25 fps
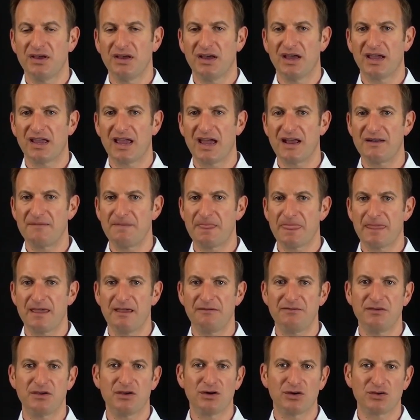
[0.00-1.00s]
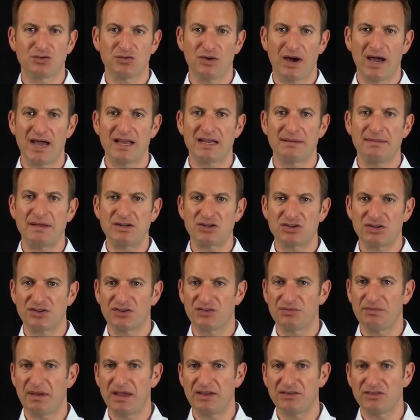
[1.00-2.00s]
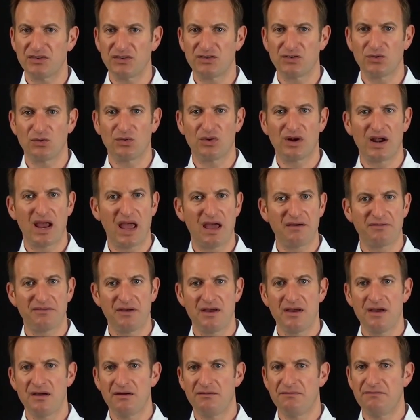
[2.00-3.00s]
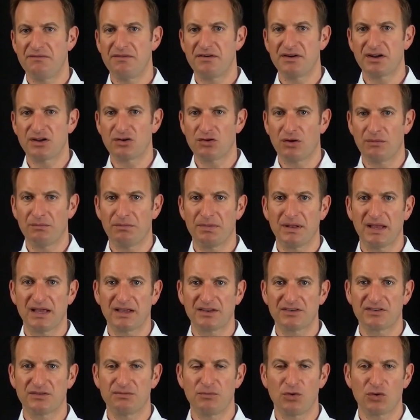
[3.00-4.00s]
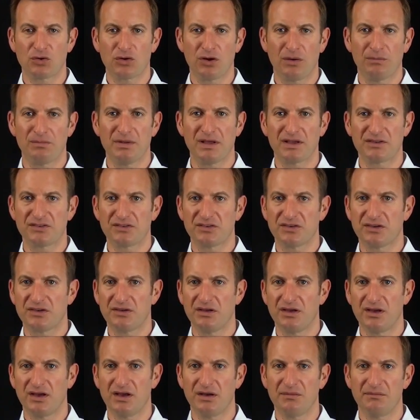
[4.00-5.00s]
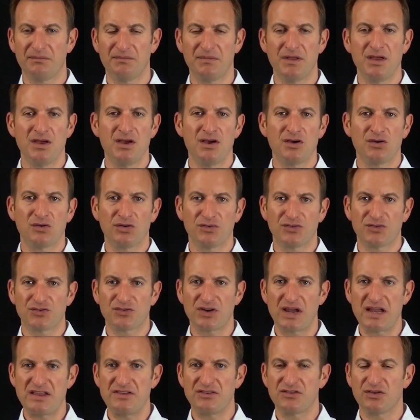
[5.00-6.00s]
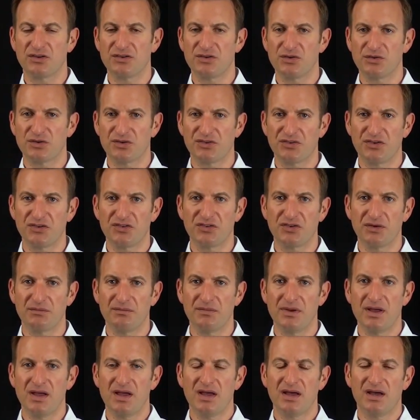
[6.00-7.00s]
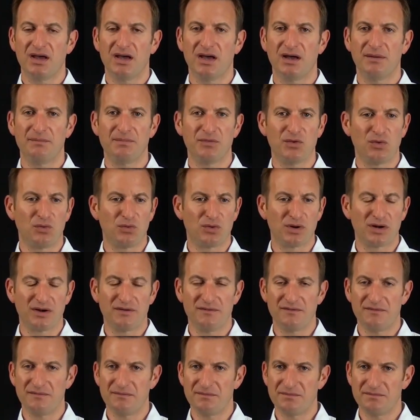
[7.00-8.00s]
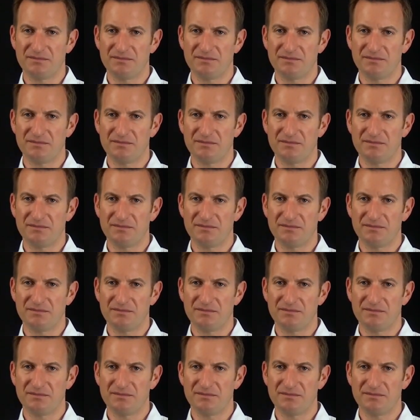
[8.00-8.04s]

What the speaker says: Again, if you go to high dimensional spaces or have very complex, more complex constraints on your system, or